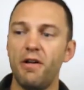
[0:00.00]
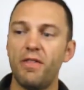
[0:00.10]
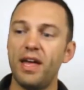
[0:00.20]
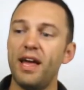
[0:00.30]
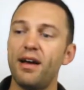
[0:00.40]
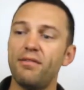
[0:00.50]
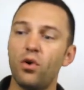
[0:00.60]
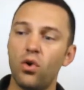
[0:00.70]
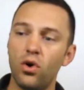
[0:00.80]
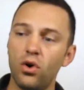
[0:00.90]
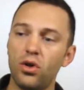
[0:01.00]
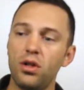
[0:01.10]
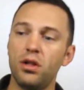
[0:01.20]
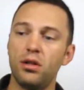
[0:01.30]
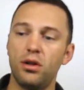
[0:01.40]
they have
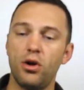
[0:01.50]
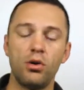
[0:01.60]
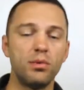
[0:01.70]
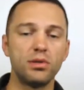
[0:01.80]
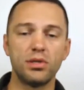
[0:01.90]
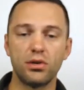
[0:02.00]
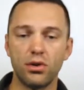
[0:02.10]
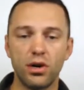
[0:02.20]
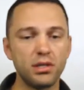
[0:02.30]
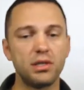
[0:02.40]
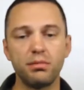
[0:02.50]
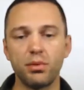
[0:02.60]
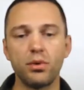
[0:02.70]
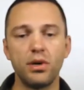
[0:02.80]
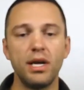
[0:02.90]
all, almost across the
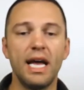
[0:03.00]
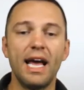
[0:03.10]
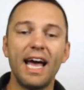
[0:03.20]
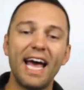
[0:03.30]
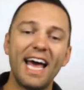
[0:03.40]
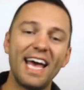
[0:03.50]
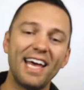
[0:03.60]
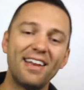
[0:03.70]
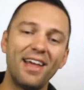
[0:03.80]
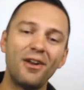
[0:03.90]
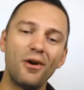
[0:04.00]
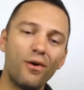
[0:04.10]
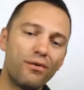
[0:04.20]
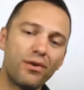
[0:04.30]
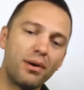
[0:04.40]
board, had an
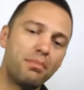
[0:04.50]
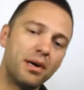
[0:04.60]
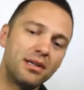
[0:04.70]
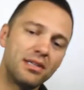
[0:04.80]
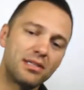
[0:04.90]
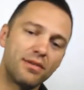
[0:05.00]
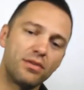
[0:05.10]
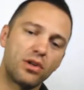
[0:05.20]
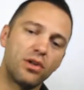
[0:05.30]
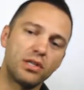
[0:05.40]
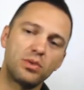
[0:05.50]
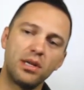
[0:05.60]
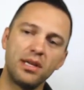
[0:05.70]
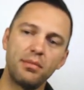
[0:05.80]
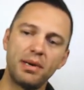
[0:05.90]
overabundance of the
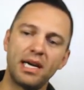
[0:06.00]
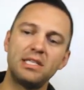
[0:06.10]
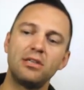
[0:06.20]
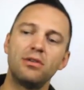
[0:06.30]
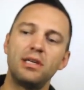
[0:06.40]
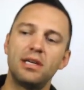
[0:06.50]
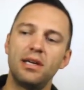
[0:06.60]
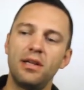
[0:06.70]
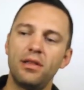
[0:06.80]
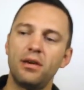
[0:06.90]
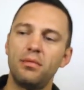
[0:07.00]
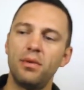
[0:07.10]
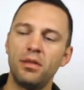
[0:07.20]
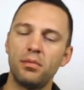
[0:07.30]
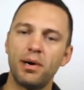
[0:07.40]
Clostridia bacteria in
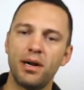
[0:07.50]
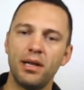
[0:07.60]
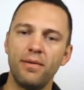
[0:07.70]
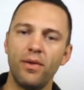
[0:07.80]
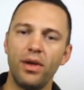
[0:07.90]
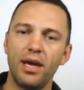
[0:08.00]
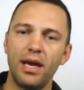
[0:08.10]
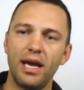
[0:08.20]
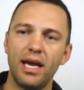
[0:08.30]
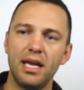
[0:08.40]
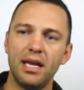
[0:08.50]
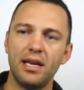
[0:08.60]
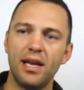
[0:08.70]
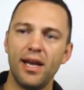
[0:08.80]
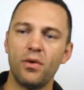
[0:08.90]
their body. And
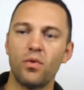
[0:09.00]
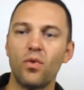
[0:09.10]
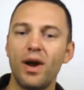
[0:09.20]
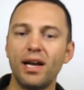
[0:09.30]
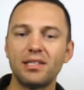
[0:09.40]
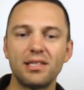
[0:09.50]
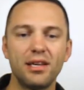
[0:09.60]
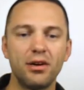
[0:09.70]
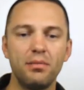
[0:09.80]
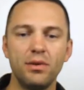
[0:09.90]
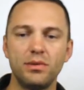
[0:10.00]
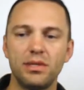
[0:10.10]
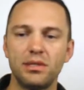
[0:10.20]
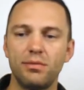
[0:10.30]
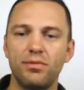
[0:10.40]
it wrecks their immune
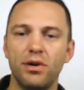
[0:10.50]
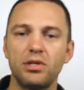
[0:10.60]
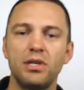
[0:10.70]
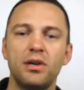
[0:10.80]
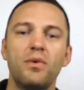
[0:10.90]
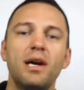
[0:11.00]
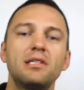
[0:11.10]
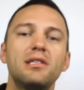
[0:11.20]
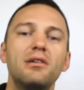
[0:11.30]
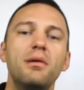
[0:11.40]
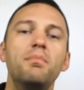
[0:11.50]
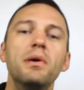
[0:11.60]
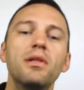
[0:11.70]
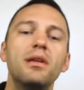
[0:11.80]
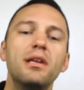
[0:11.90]
system function. It wrecks their
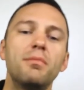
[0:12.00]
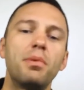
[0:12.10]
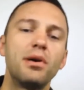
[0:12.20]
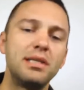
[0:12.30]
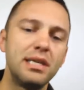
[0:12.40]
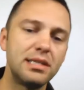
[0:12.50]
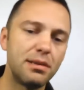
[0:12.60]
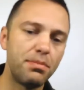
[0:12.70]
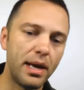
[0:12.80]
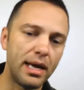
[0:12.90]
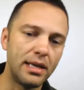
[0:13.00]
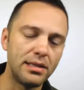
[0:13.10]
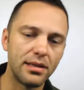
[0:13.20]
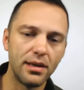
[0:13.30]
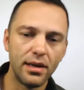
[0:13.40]
ability to participate